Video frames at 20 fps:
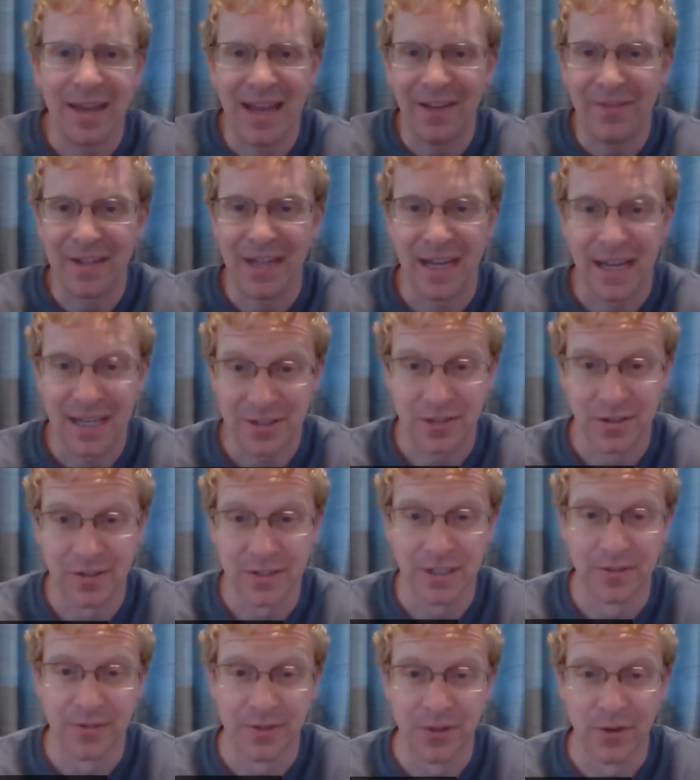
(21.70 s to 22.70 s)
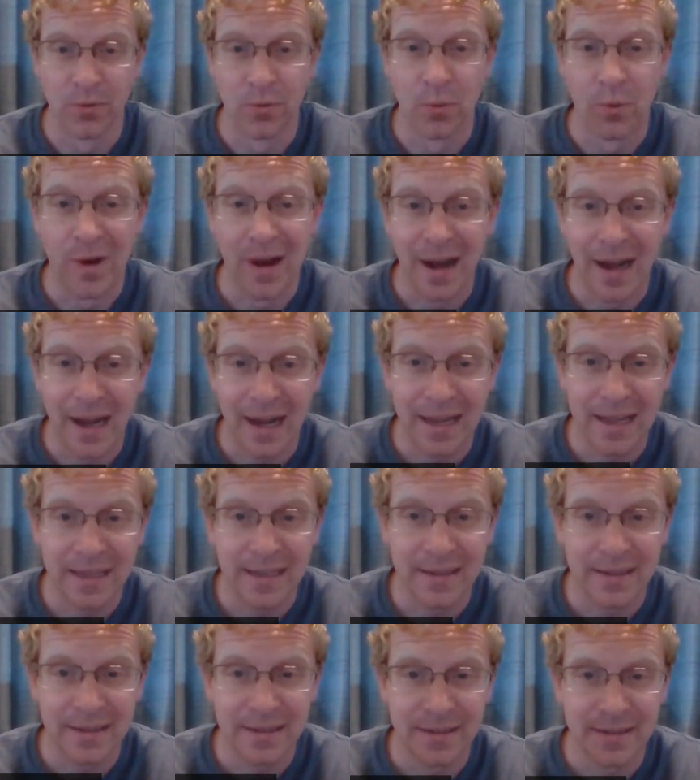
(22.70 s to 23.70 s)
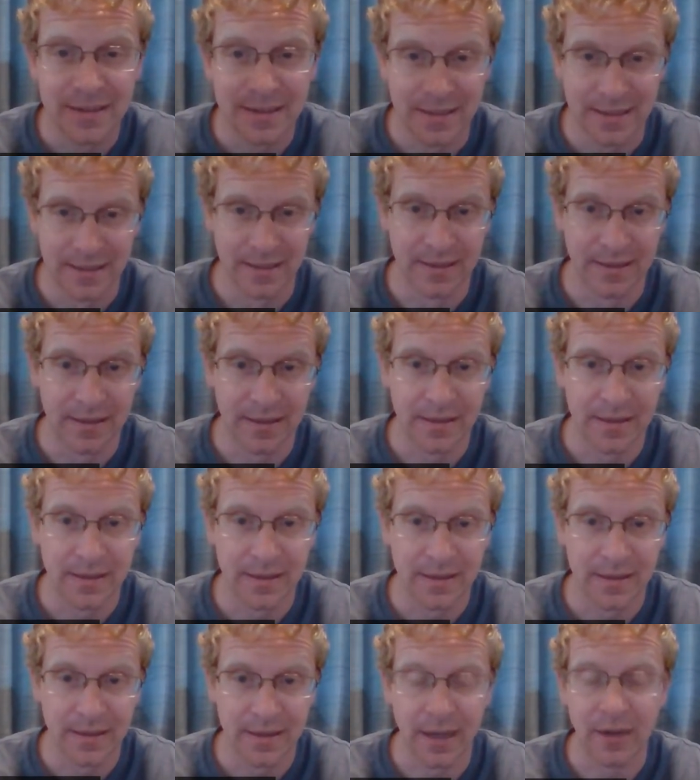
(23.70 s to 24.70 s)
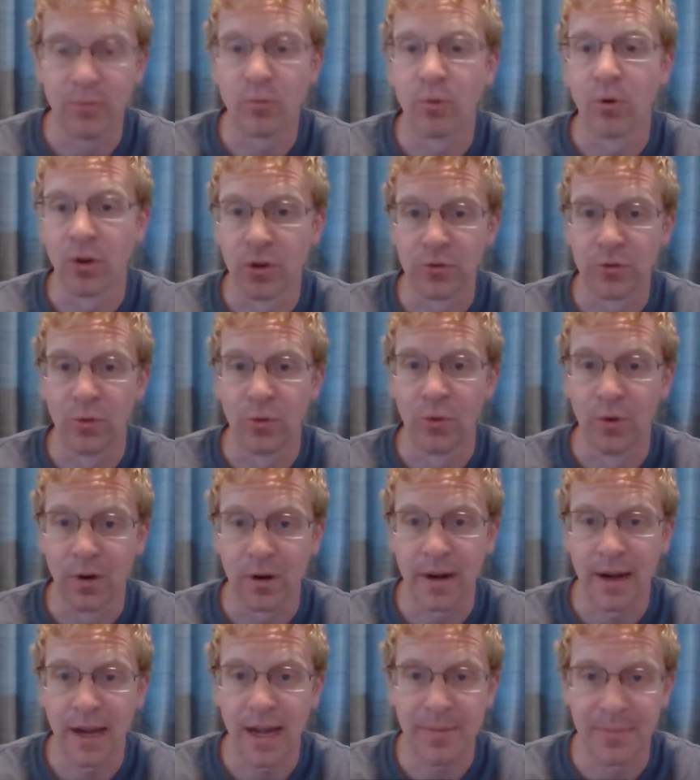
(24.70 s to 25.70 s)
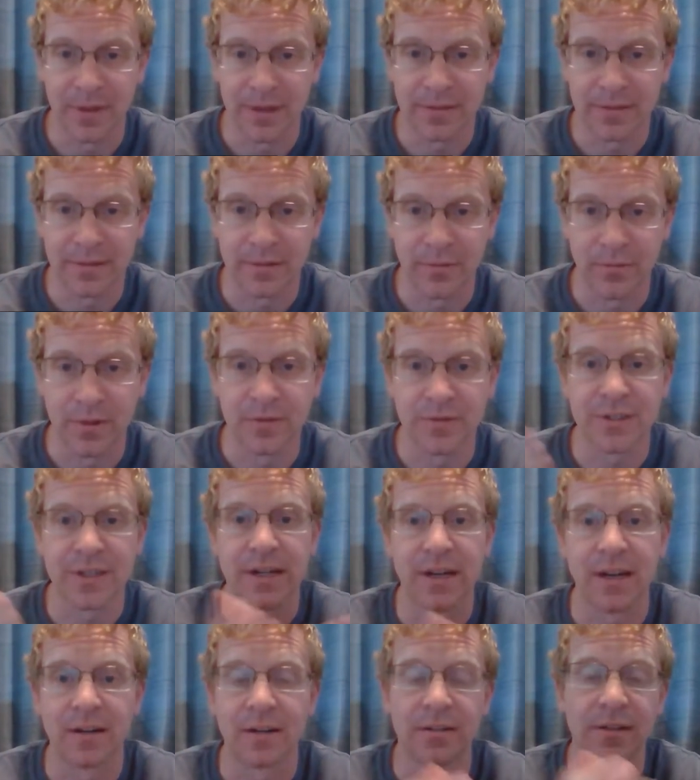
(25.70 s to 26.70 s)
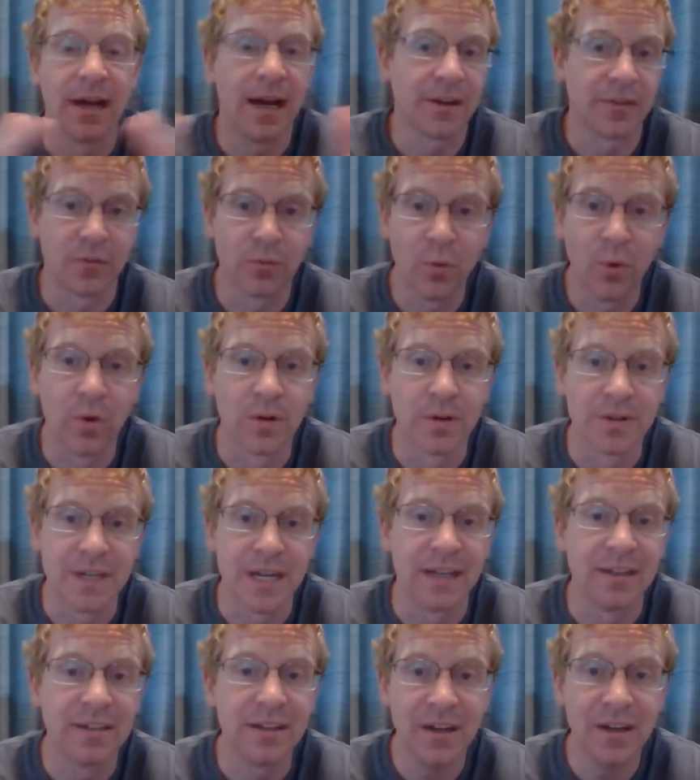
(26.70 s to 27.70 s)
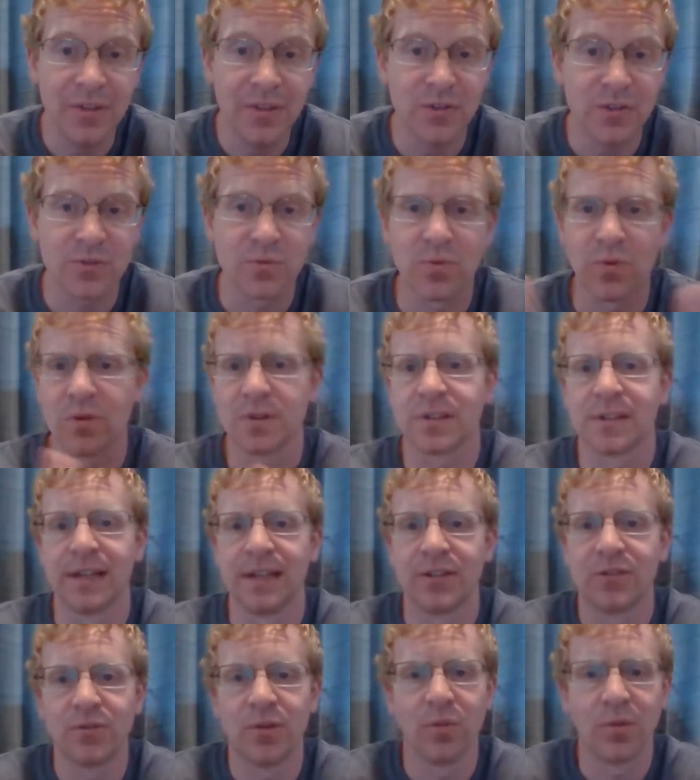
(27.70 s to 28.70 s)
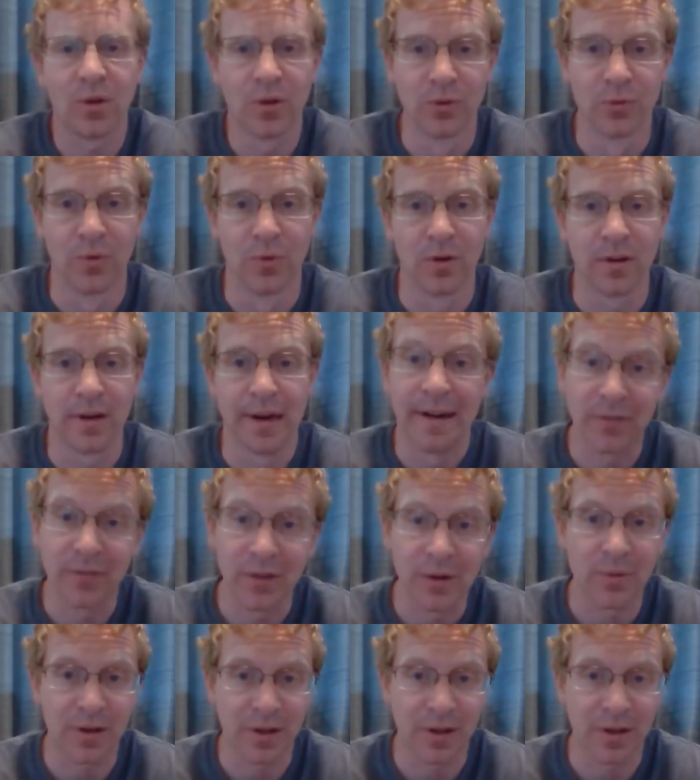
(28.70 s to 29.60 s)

Now, we have to ask ourselves, though, why did a world war happen? We've studied a lot of wars, and none of those wars led to a world war.